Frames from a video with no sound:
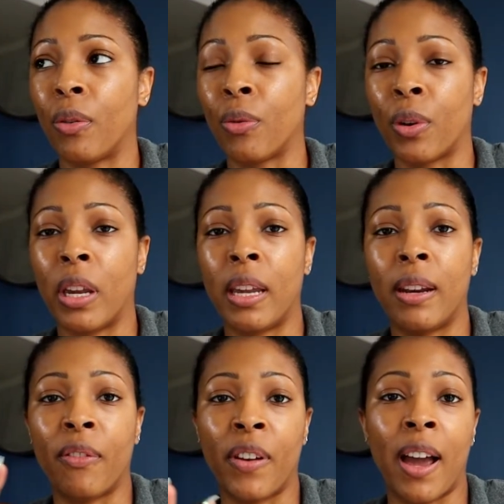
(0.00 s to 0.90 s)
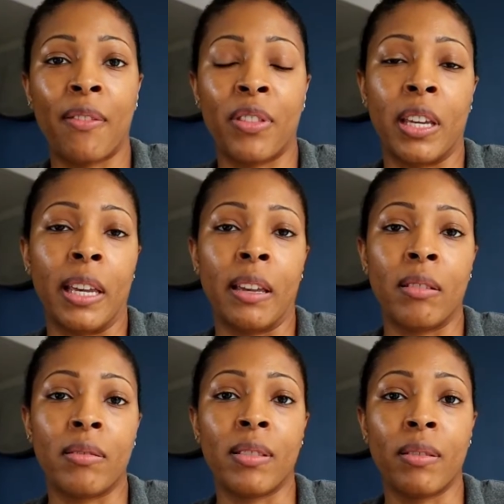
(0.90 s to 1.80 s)
three to five
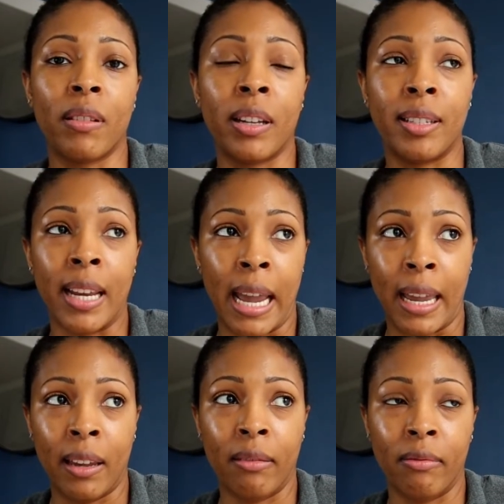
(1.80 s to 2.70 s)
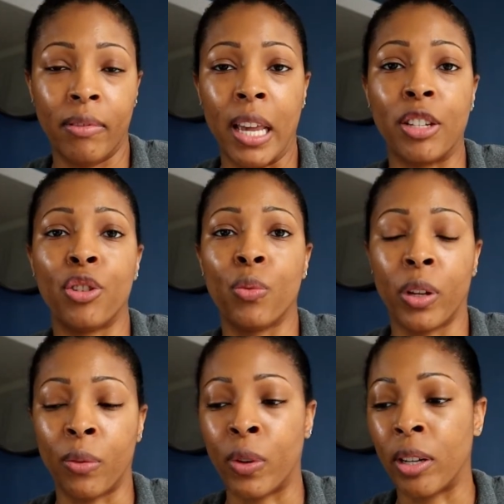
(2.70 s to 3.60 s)
things a day that you
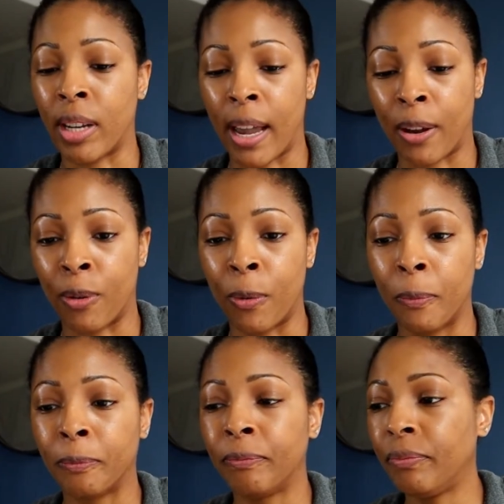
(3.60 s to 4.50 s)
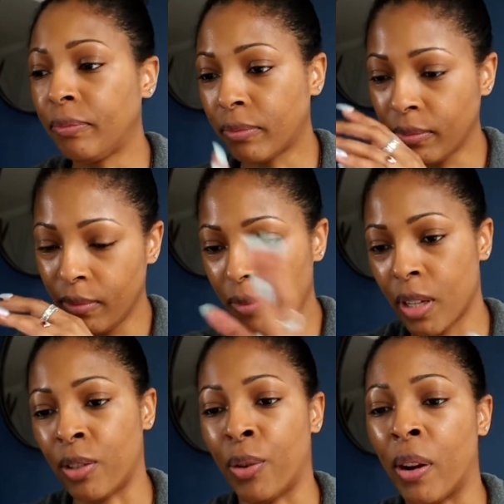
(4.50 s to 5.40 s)
really want to tackle.
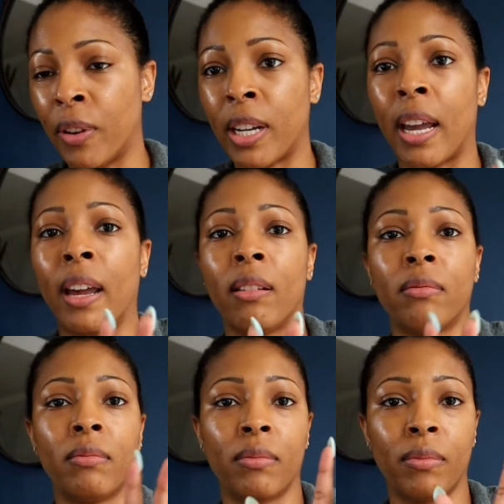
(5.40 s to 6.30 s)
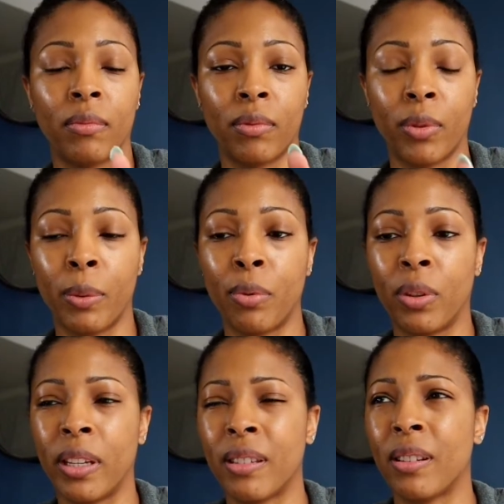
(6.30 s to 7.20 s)
So every day three
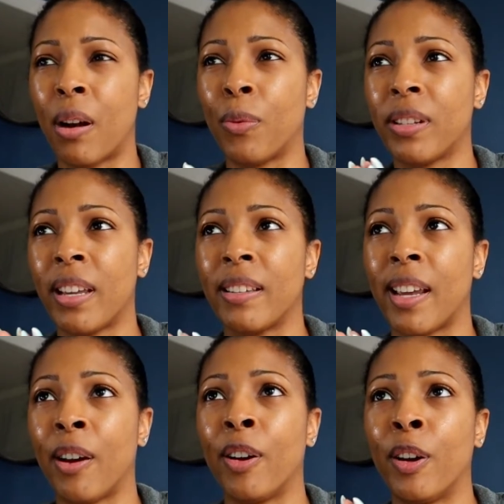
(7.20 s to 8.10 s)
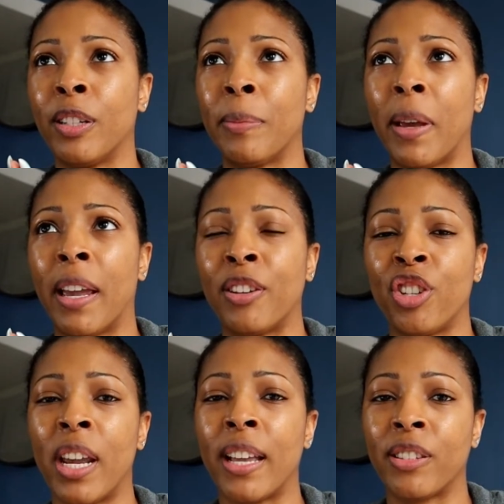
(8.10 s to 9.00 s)
bullets. I want to say it's Erin on Demand.
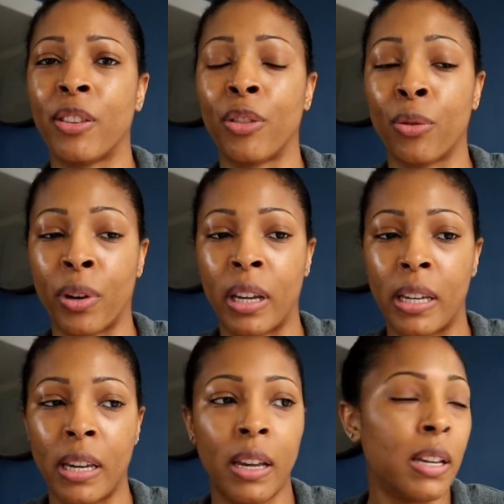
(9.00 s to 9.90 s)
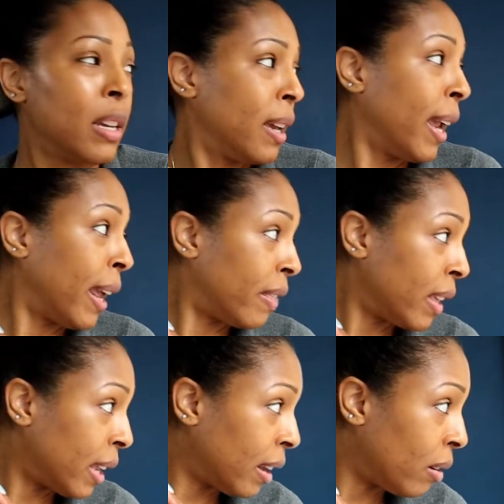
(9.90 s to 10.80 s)
She has the three. And
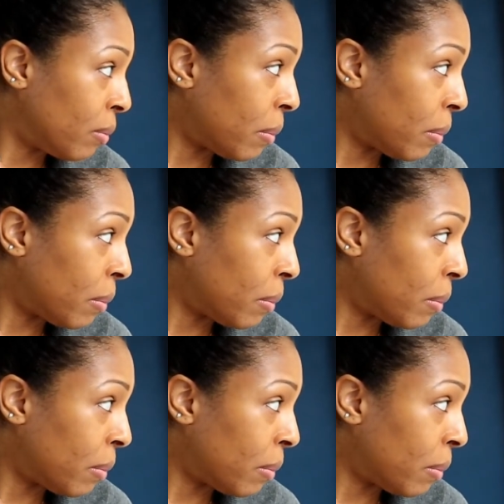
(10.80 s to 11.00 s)
then